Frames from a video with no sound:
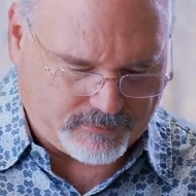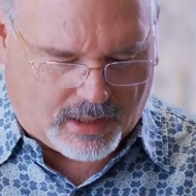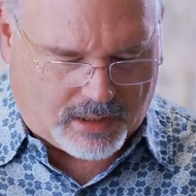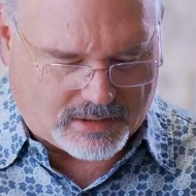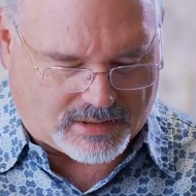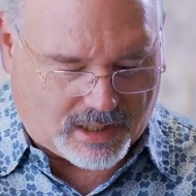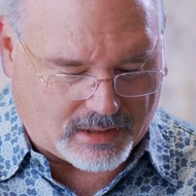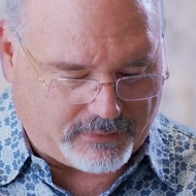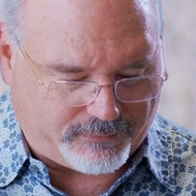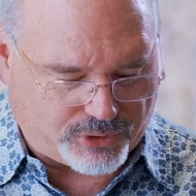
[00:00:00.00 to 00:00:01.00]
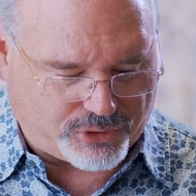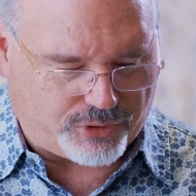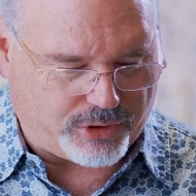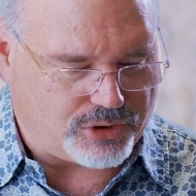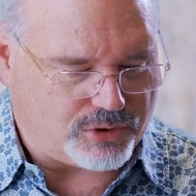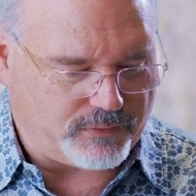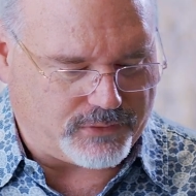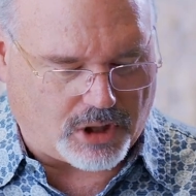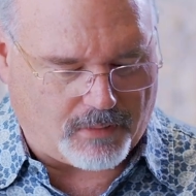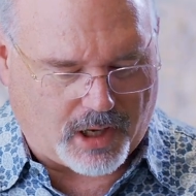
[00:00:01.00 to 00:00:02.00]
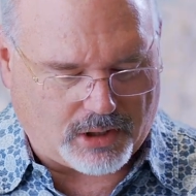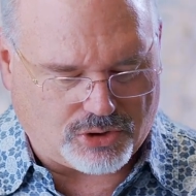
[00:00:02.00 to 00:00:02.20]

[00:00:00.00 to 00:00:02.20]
And he says in verse 32 of Jeremiah